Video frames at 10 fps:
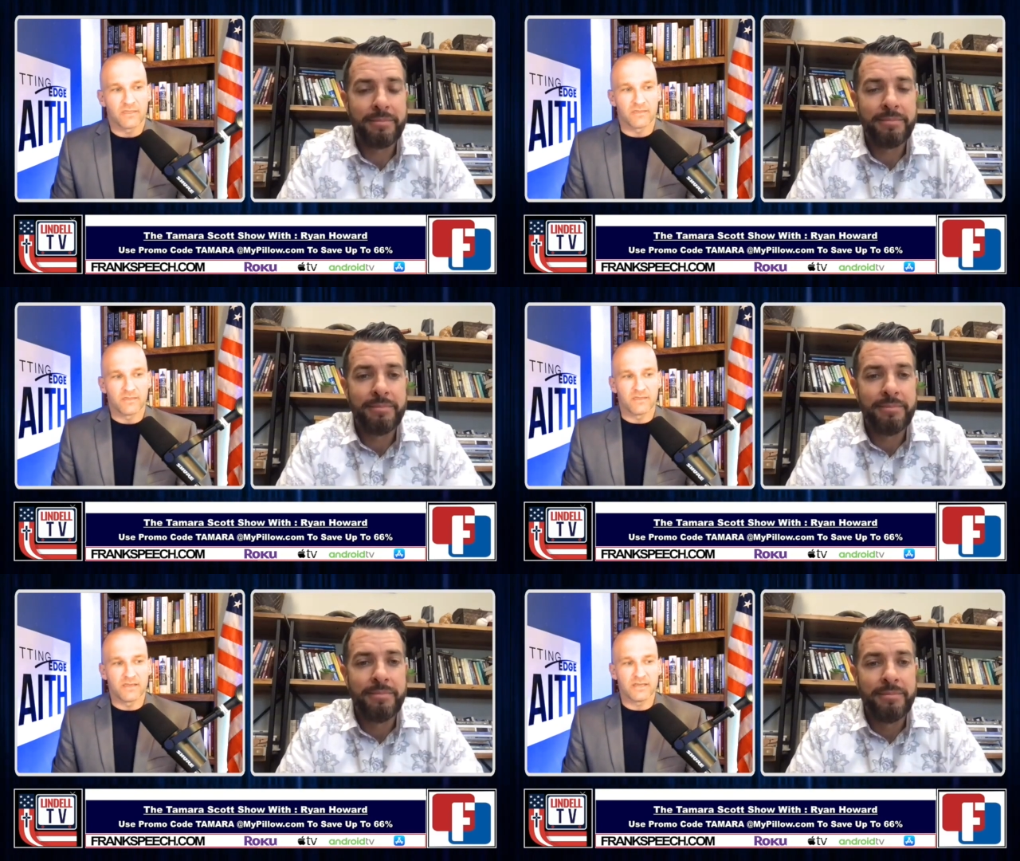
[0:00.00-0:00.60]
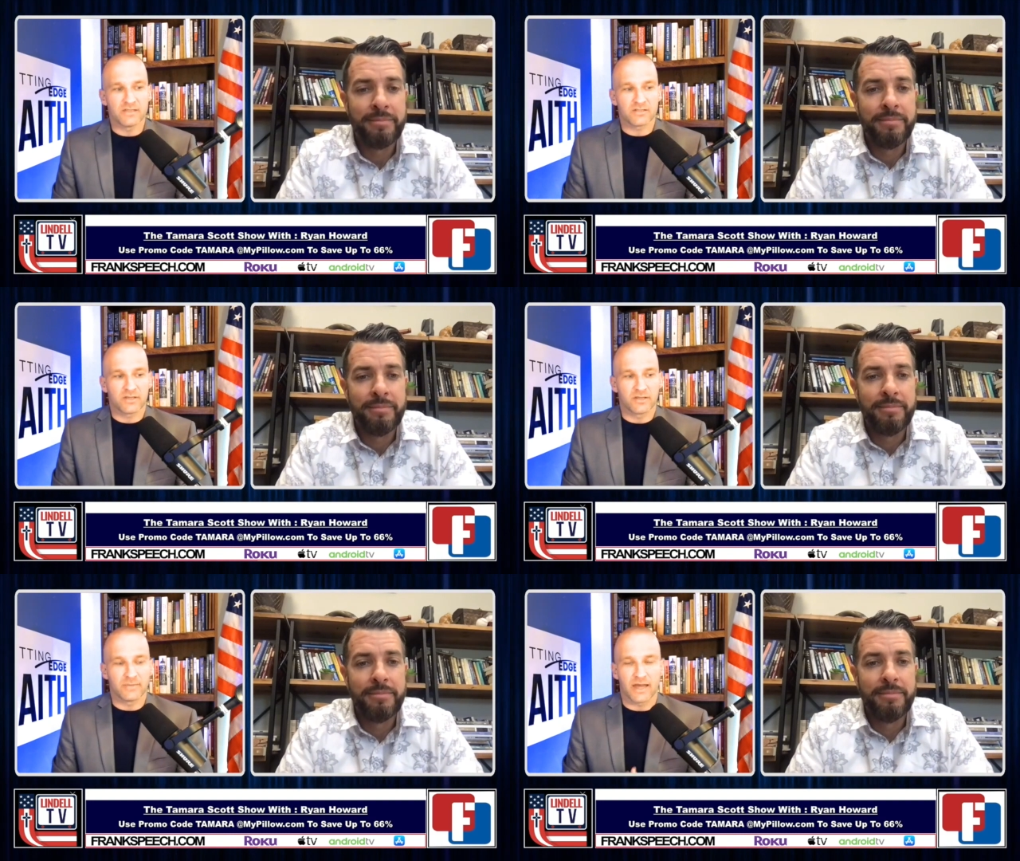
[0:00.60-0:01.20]
Speaker 1: these
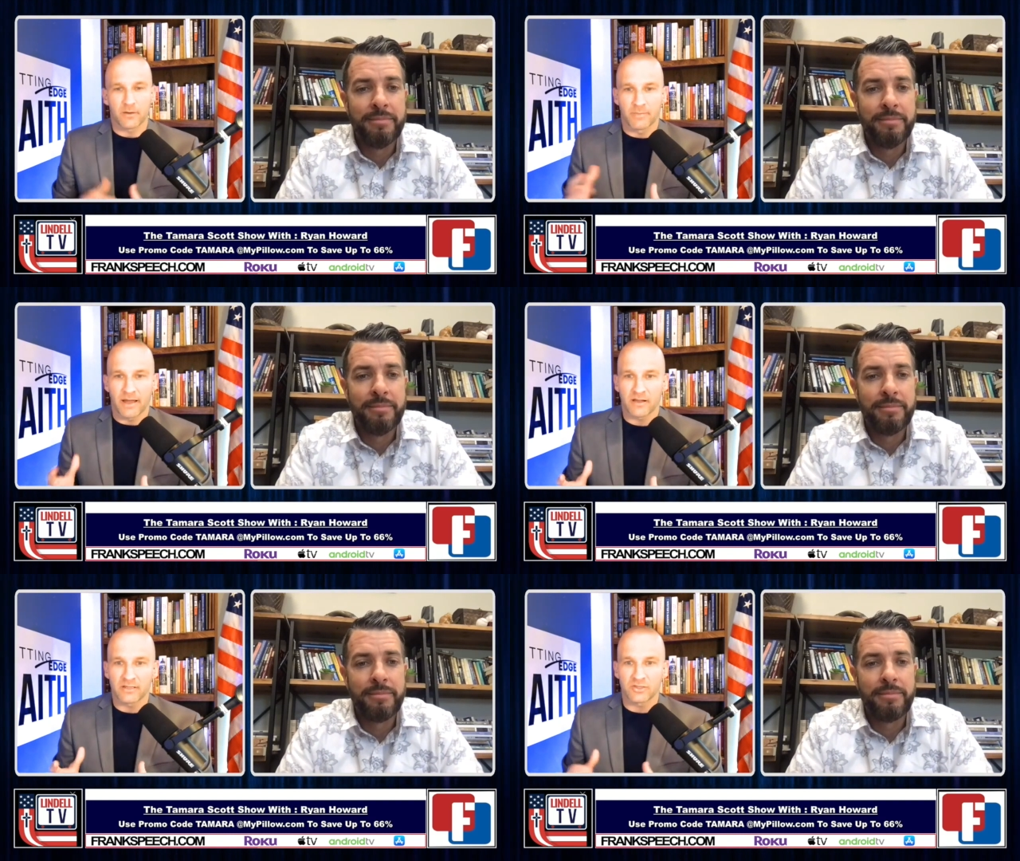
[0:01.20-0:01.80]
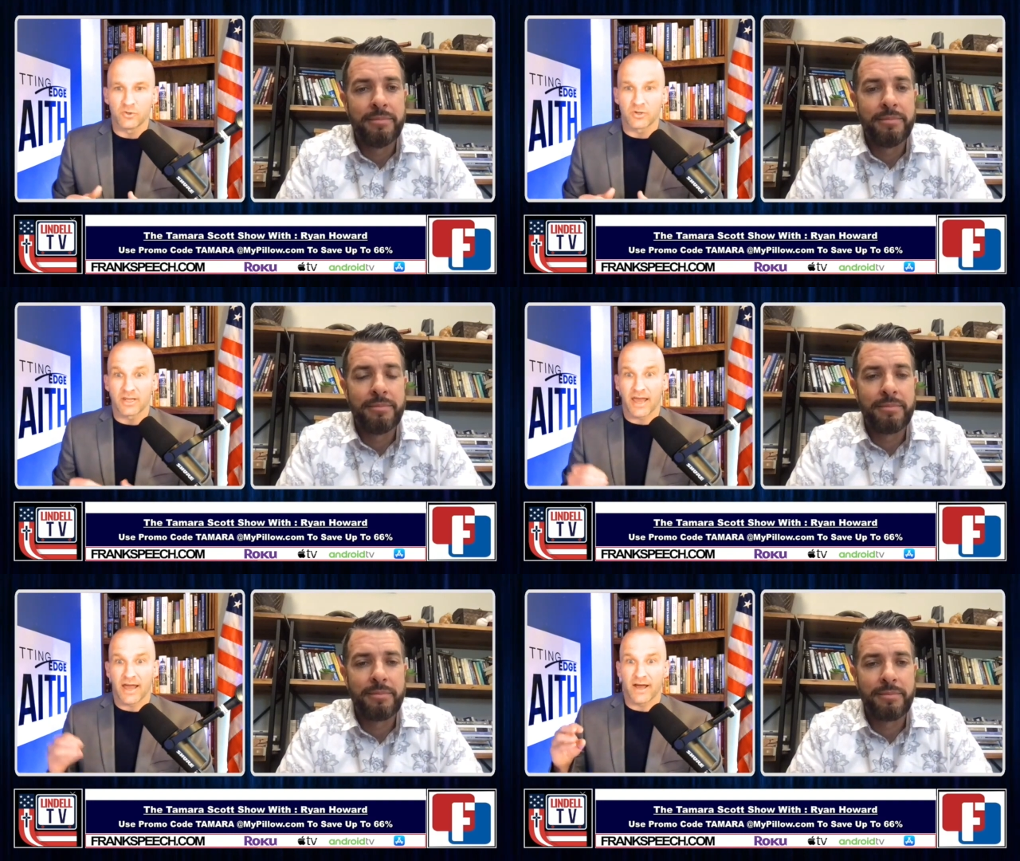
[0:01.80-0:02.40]
can be out of balance. You can
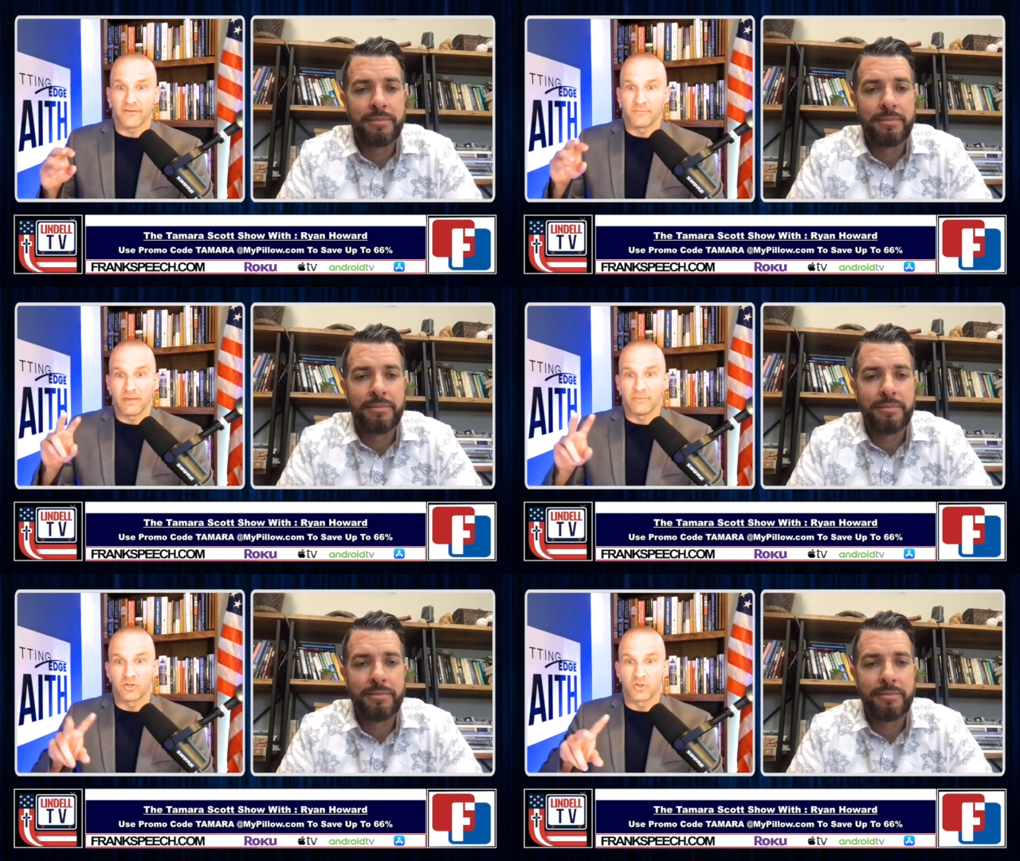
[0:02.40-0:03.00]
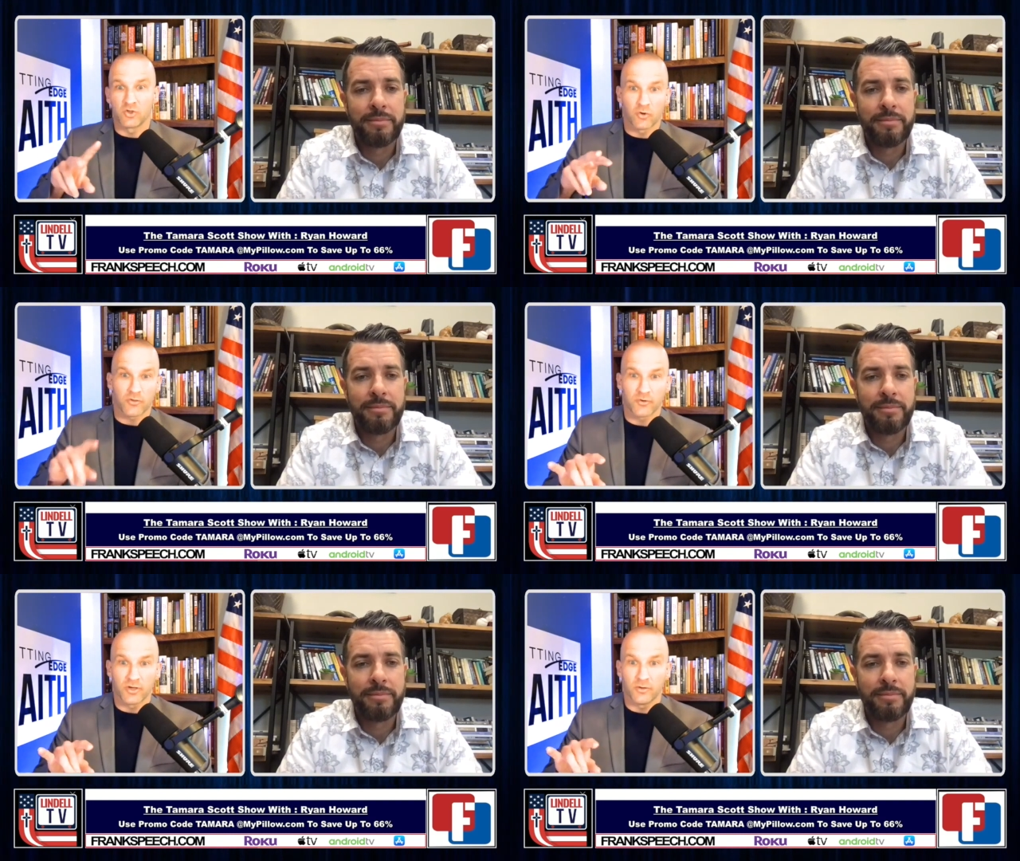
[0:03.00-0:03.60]
have maybe two or
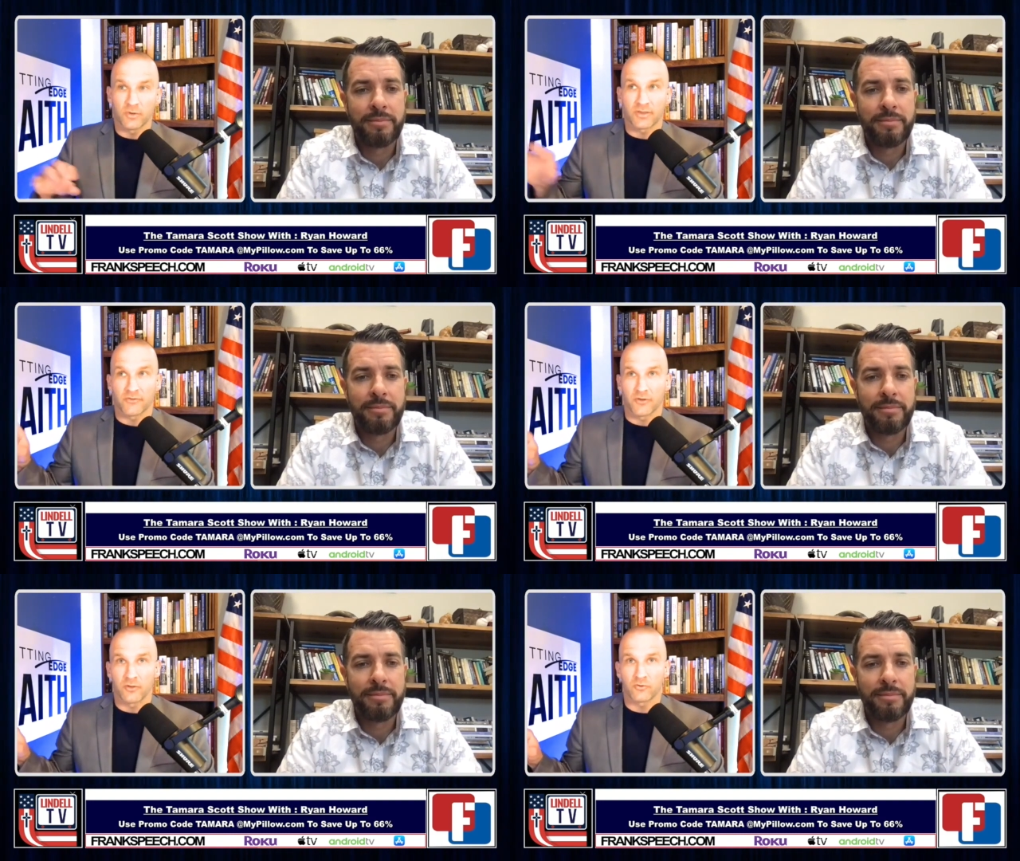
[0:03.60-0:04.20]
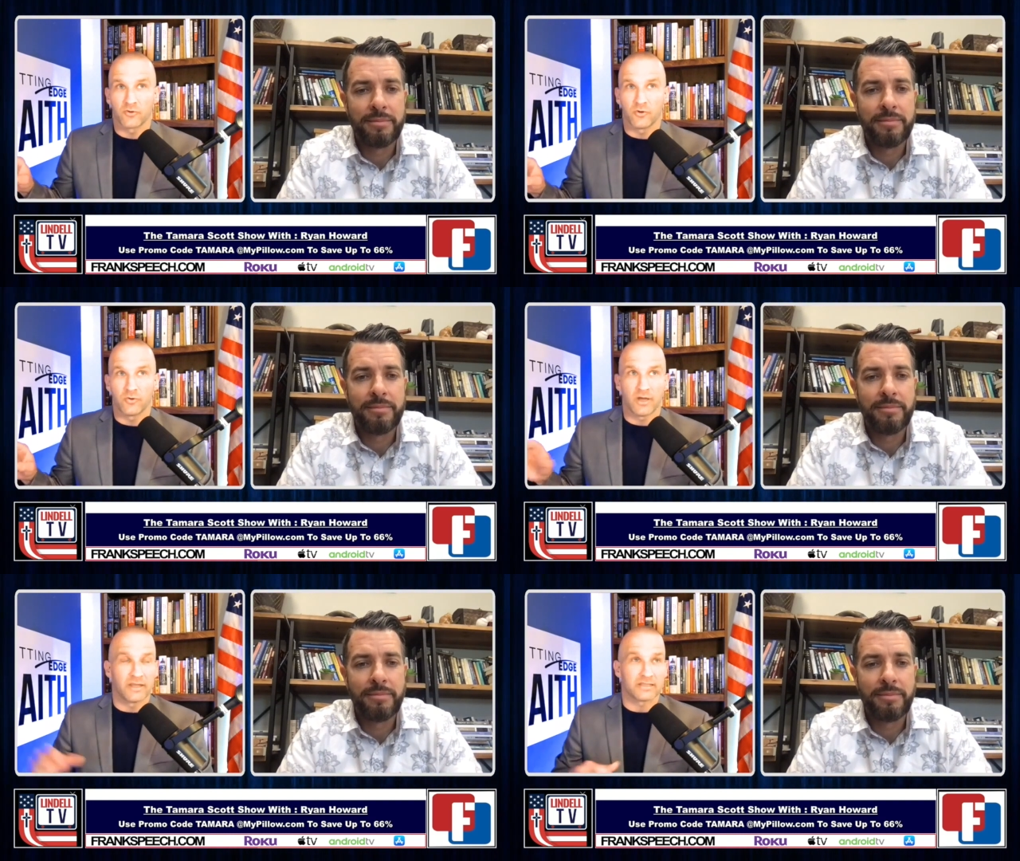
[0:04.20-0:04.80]
three without the other
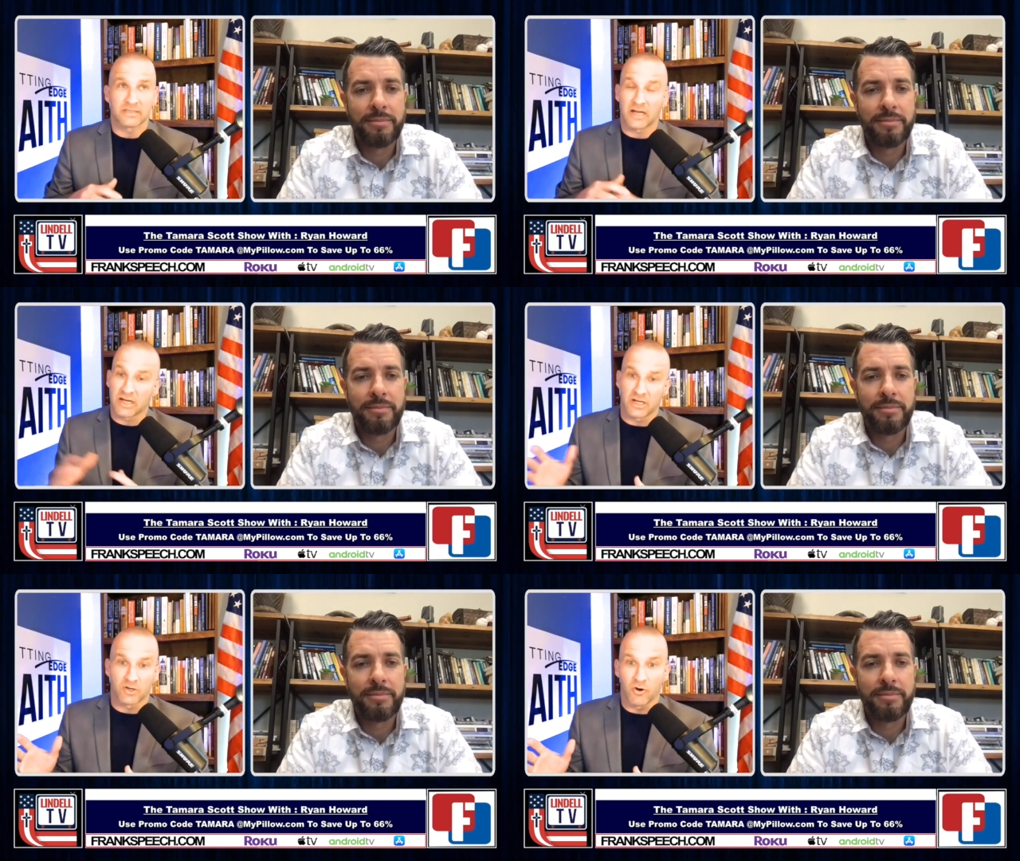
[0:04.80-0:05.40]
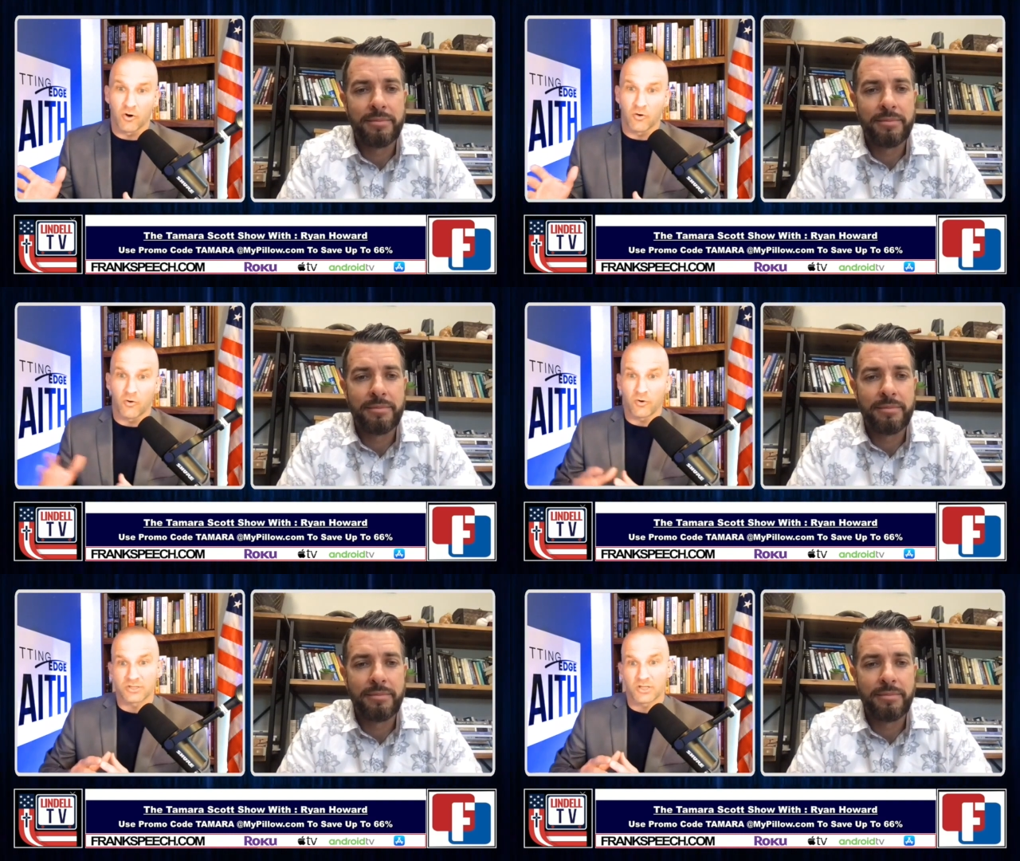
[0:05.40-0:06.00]
two, and it's not going to grow, or it's going